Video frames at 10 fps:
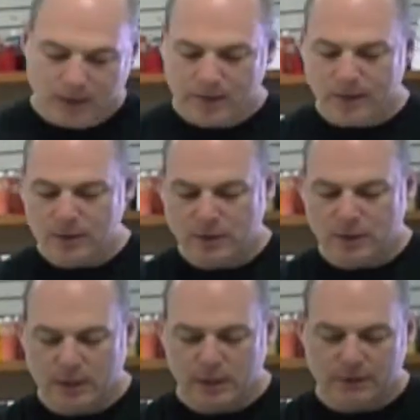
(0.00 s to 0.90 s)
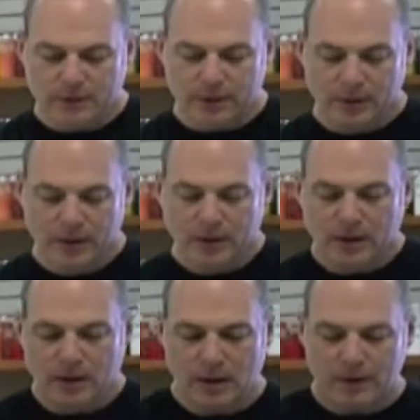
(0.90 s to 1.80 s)
And then you can even
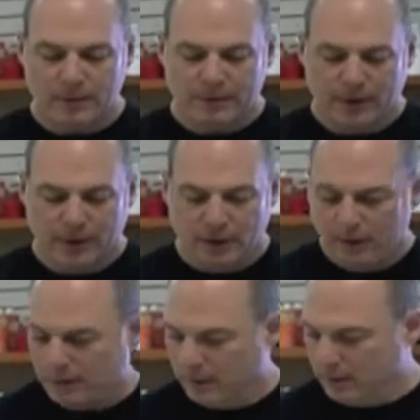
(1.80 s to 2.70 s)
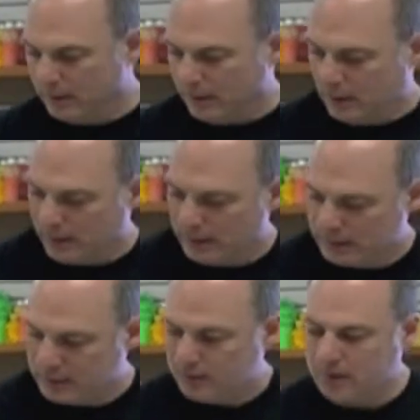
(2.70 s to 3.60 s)
kind of,
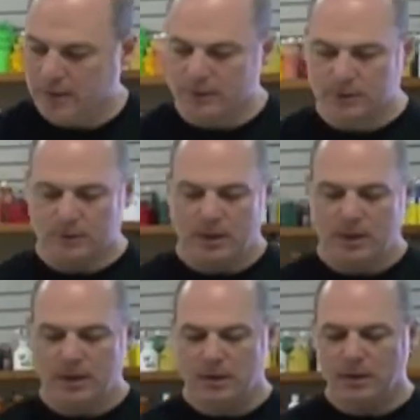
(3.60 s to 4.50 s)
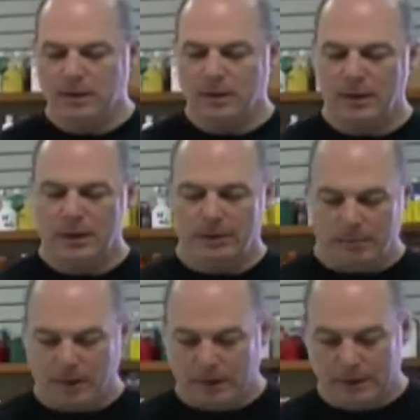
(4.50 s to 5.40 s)
it's easier to demonstrate here,
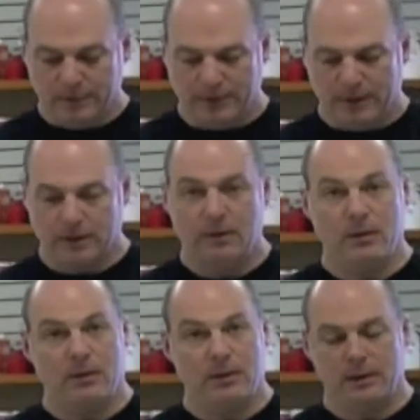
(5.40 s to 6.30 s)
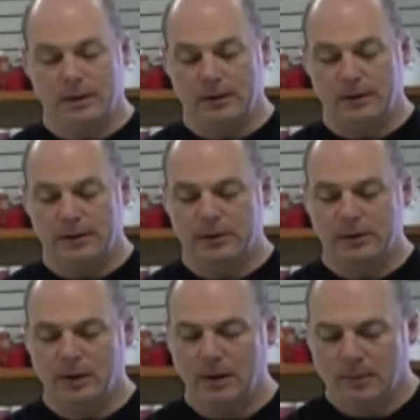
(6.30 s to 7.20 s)
either by leaving it like
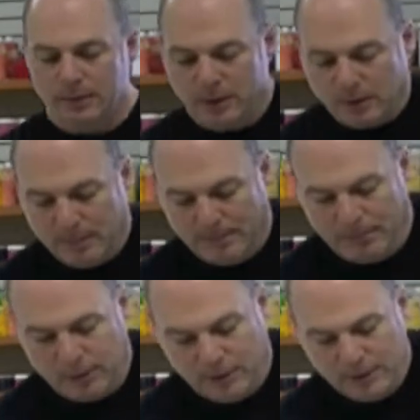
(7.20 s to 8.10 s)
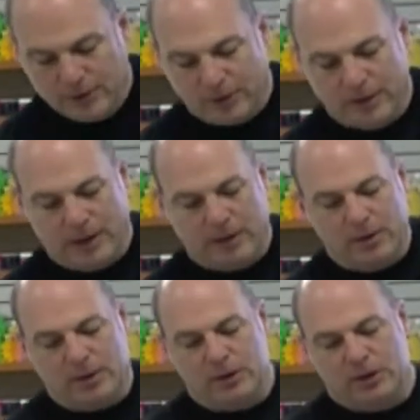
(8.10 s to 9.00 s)
this, but you can plunger it out.
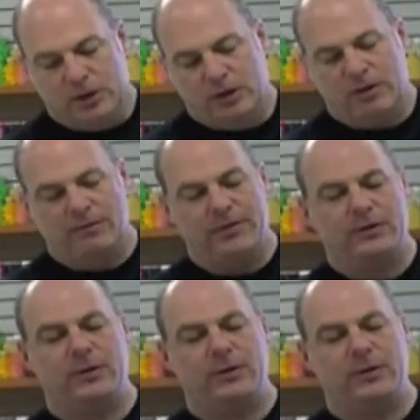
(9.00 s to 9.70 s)
You can shove the